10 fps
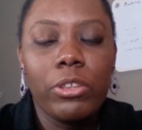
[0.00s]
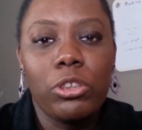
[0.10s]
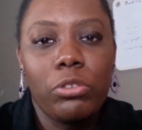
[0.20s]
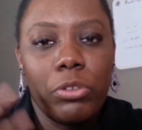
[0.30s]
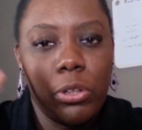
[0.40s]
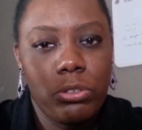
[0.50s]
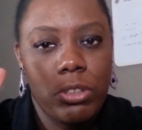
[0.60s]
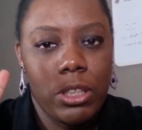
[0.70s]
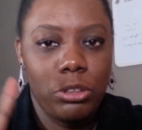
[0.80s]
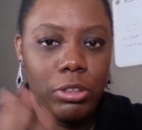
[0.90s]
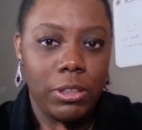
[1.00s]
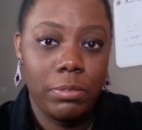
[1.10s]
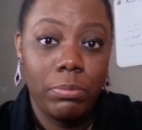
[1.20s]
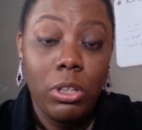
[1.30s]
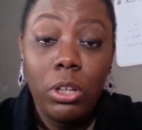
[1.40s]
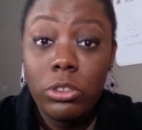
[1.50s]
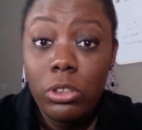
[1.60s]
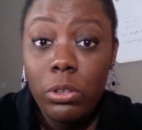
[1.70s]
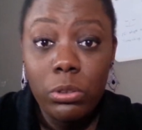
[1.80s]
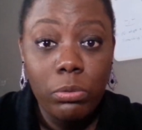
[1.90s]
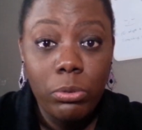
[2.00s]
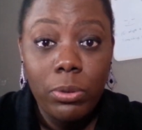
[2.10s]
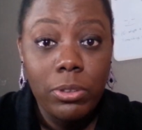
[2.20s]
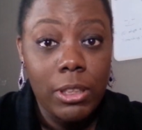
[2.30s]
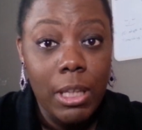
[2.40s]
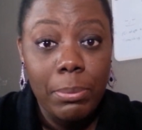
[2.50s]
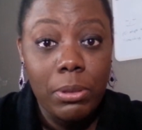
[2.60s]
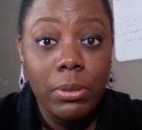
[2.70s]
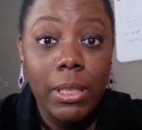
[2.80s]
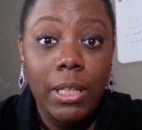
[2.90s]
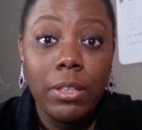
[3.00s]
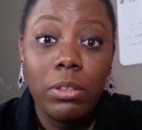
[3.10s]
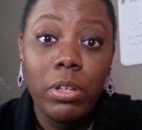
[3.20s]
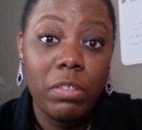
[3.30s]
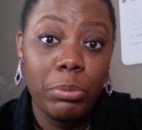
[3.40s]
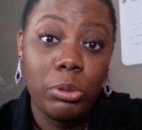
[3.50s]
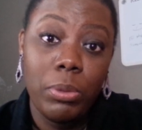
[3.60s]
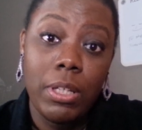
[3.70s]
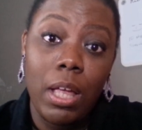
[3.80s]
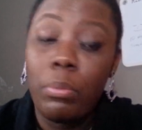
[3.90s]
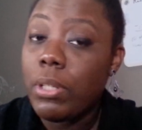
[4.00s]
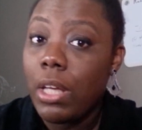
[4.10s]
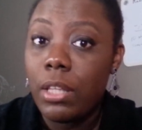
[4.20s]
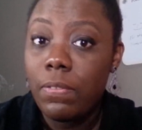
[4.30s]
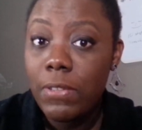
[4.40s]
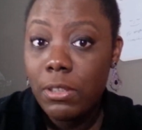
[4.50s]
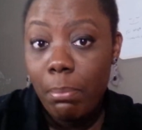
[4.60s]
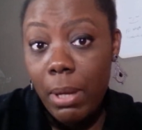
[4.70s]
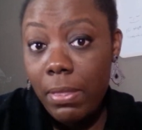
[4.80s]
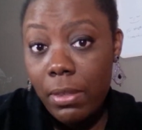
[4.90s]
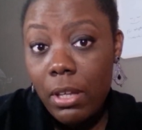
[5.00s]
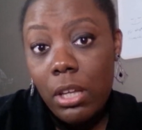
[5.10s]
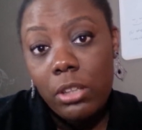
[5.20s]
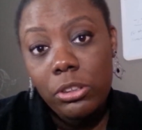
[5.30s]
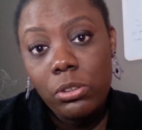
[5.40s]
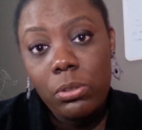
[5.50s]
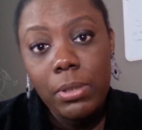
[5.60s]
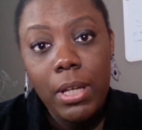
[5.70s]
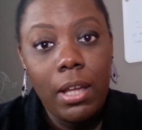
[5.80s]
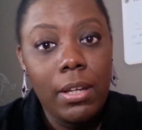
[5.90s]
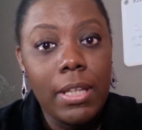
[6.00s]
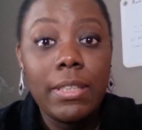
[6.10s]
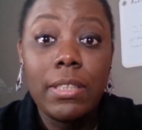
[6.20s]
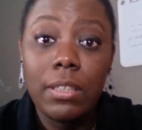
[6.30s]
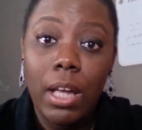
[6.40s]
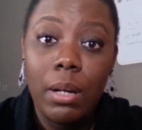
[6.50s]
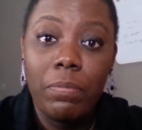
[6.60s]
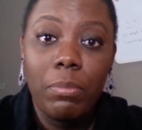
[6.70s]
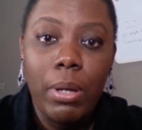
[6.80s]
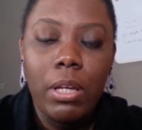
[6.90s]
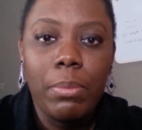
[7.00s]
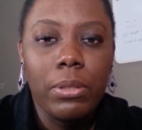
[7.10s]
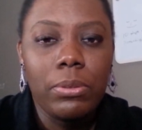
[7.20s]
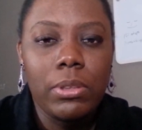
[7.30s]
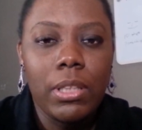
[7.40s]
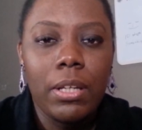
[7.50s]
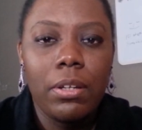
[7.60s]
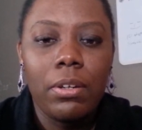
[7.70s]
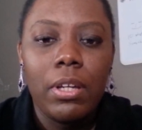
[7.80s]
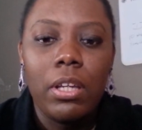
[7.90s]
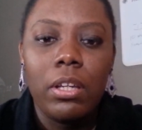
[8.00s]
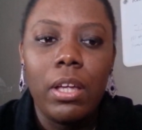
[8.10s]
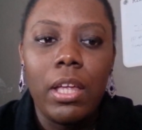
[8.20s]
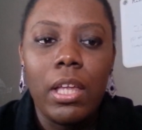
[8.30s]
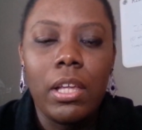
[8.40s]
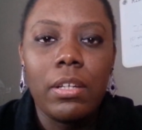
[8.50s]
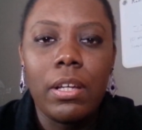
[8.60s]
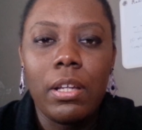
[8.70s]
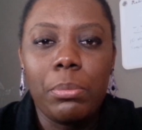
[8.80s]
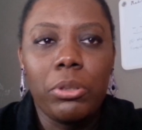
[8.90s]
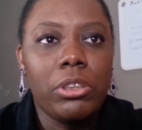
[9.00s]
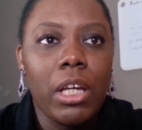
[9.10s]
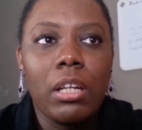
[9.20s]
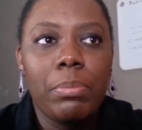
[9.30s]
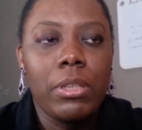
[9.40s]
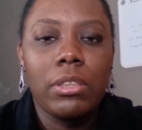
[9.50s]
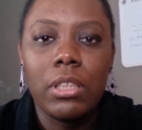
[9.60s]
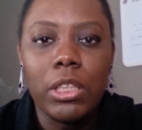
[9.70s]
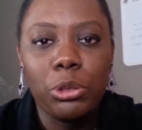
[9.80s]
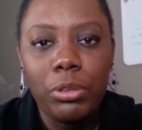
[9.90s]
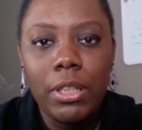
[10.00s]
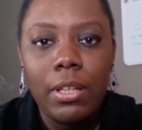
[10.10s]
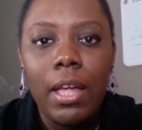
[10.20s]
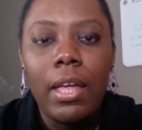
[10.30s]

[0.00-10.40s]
So for those 3 countries. So those are the rules. That's absolutely it. You have between now and the end of this month to go ahead and sign up for my email newsletter. And your sign up is an entry.